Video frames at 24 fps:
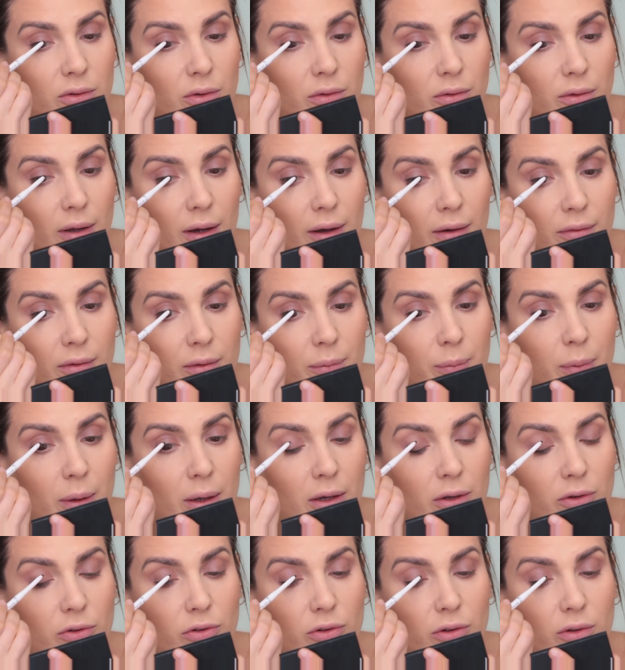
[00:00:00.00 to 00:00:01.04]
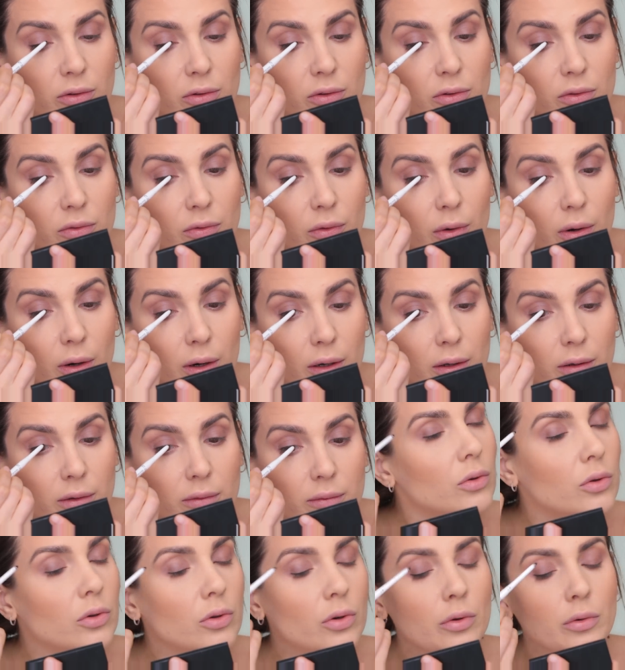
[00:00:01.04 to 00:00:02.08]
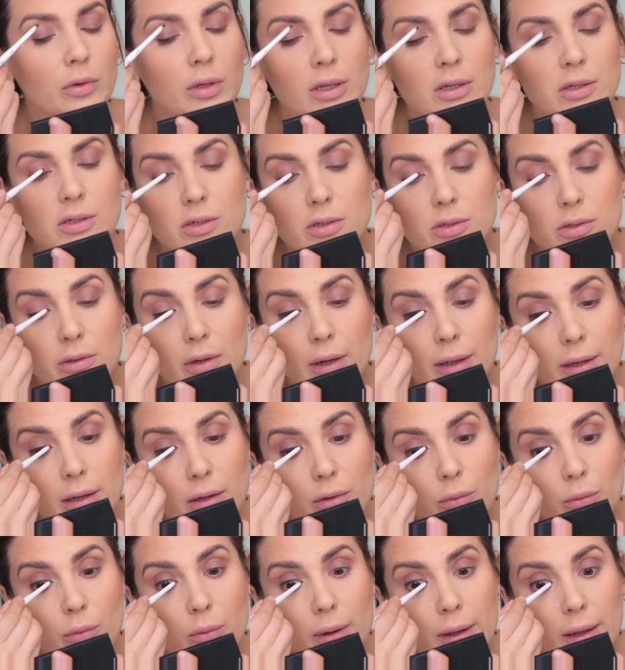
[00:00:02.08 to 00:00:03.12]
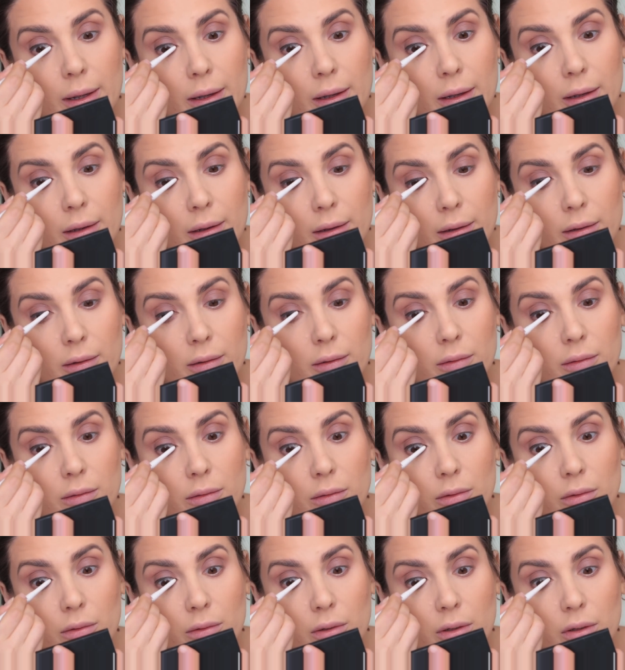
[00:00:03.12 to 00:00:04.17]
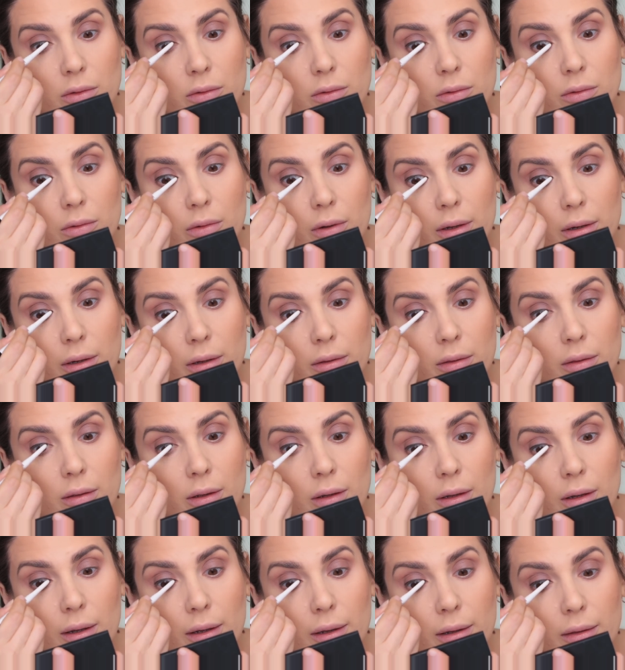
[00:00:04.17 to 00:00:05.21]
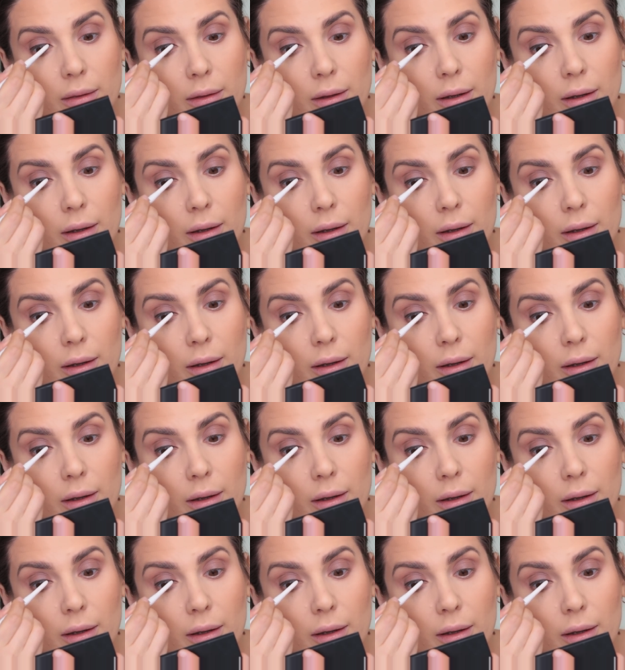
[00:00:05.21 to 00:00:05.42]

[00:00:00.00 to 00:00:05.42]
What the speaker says: don't have the patience for it. You don't need to do any wing. You don't need to do anything like